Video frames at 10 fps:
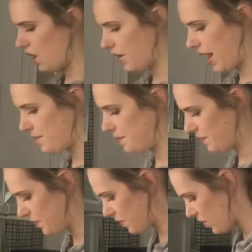Okay,
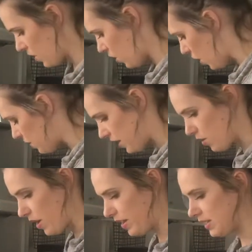
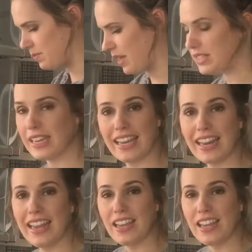coconut oil is melted.